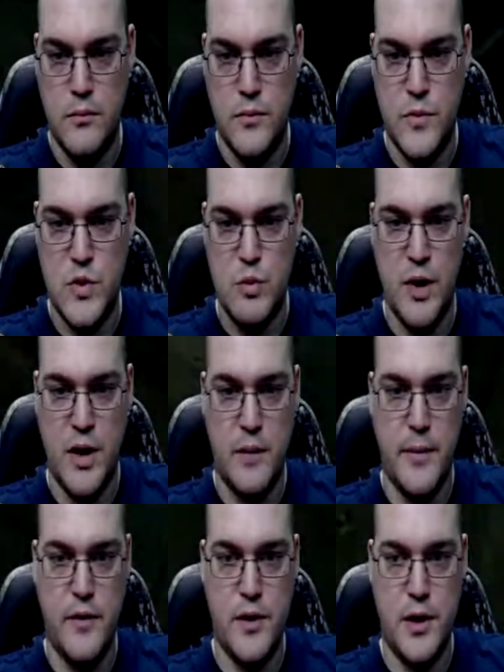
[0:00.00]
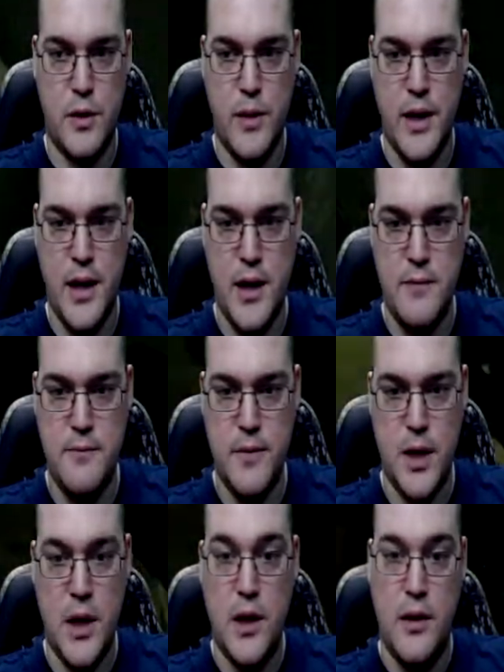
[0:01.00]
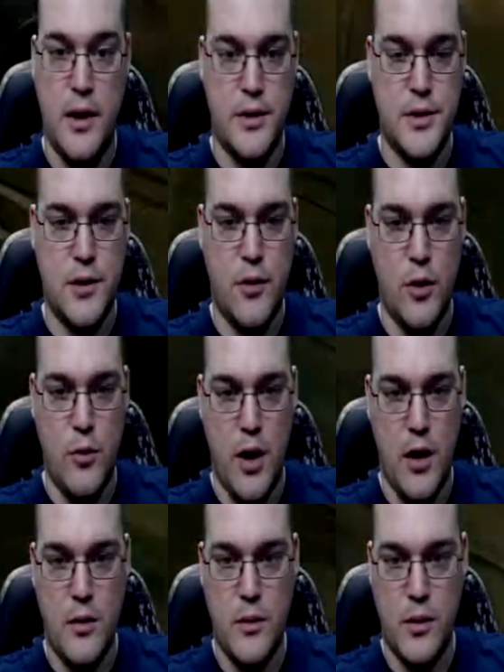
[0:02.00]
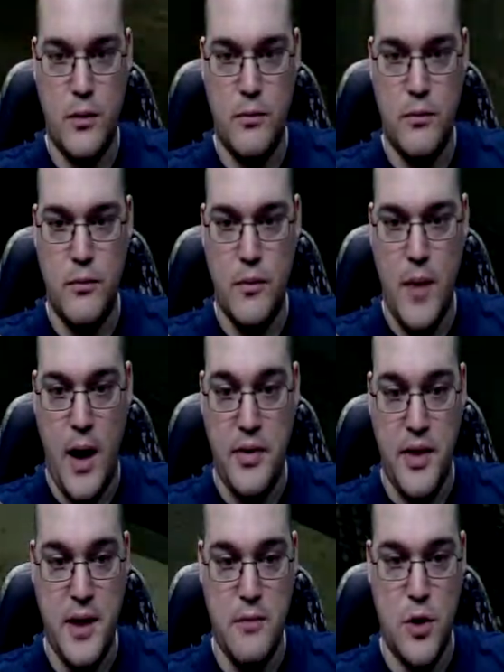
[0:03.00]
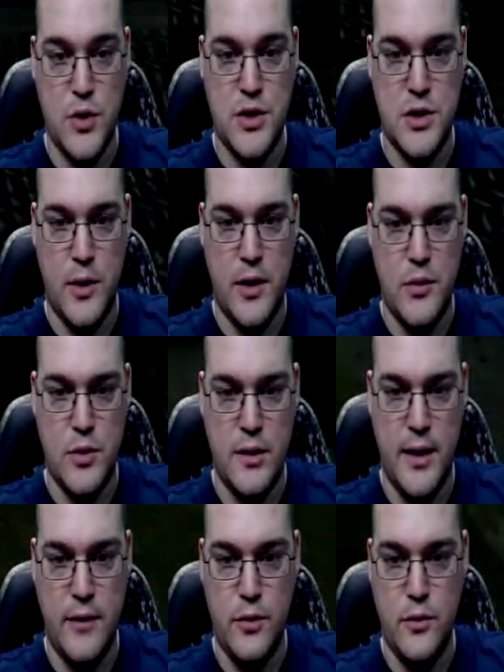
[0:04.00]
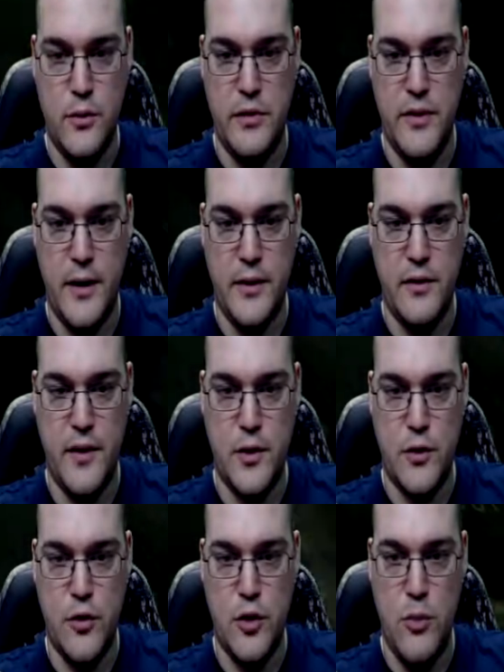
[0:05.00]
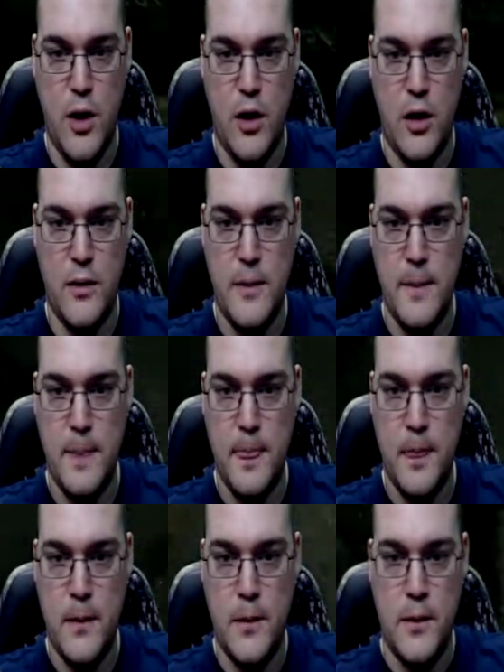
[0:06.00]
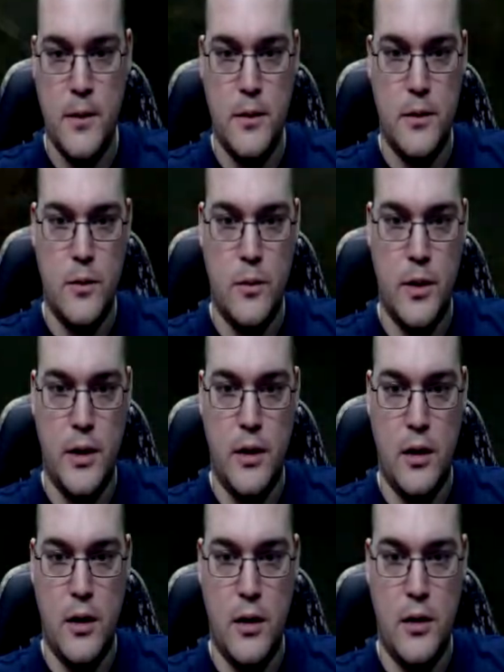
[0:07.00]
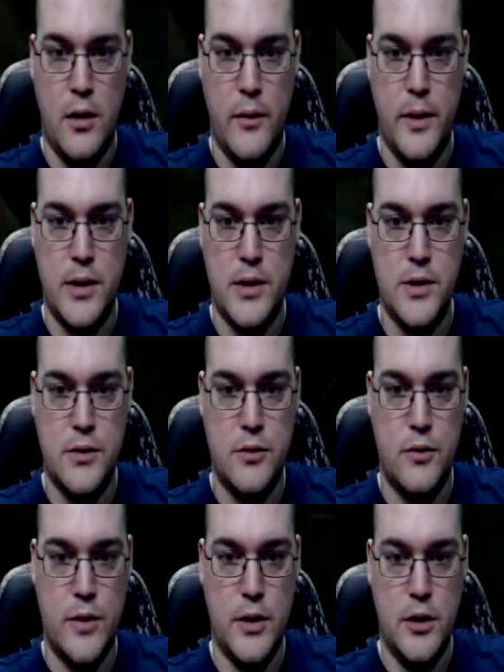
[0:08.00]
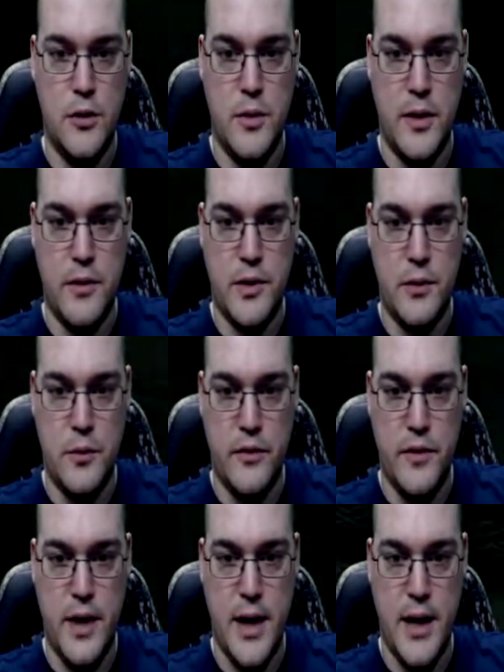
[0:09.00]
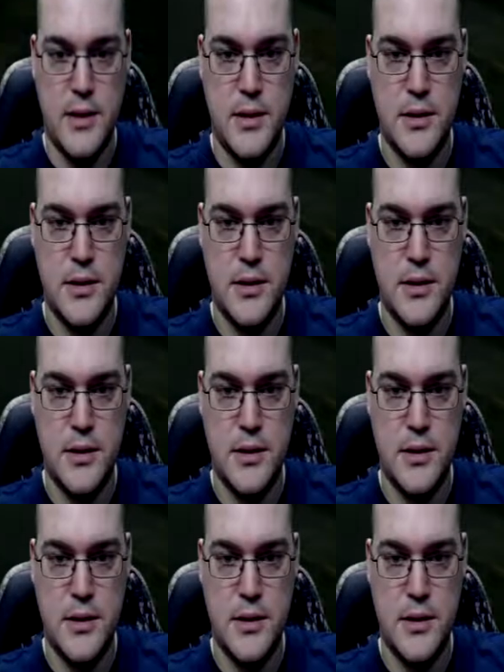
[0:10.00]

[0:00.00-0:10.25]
Let's pick up everything we can. There's the crowbar. We're, I think, most of the way through the level, and we finally found the crowbar. We are going to reload with everything we've got.